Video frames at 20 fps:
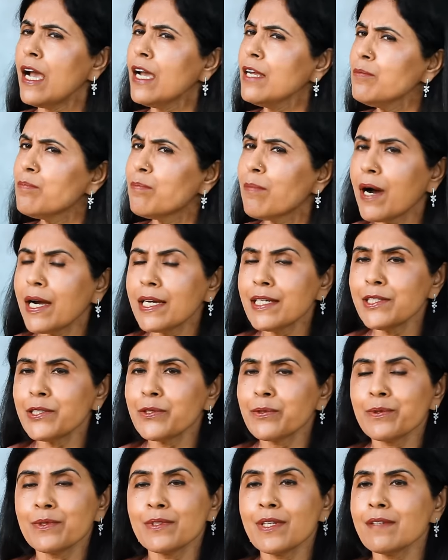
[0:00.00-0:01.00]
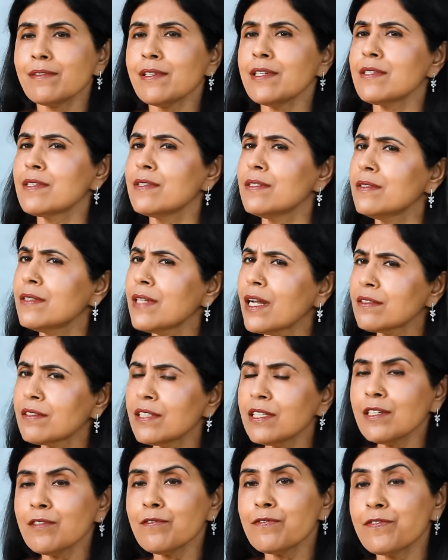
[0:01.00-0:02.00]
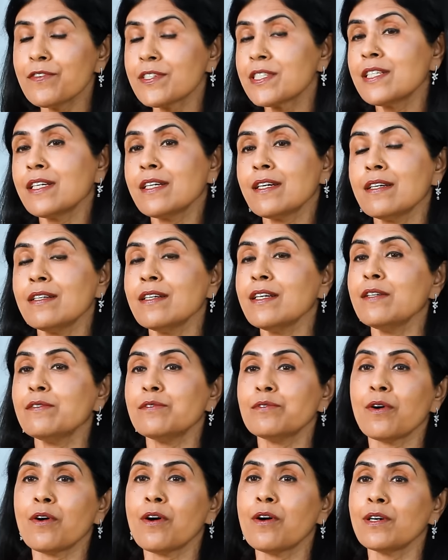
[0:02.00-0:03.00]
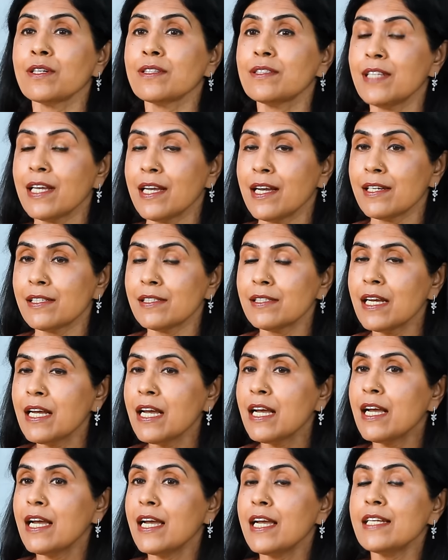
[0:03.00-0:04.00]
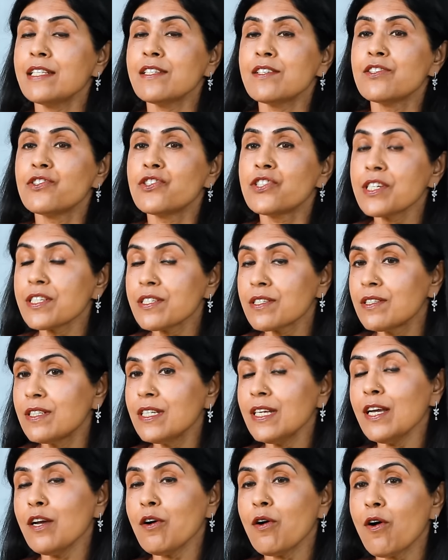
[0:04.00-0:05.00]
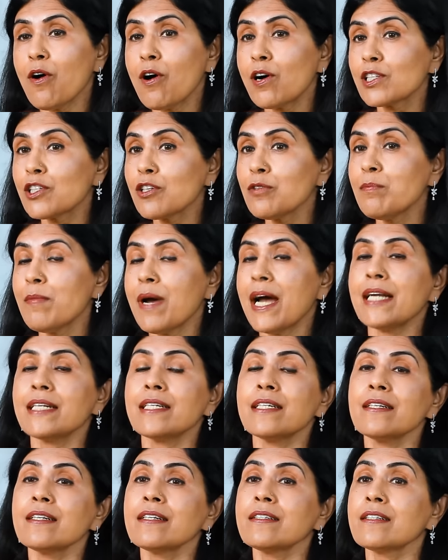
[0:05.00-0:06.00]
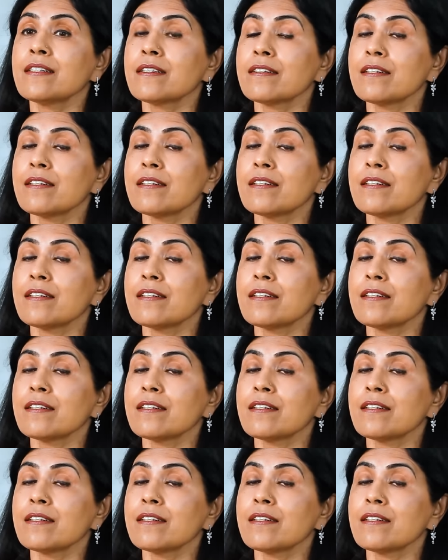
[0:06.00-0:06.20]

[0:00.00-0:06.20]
And mind you, there is nothing physically wrong there. It's just the automatic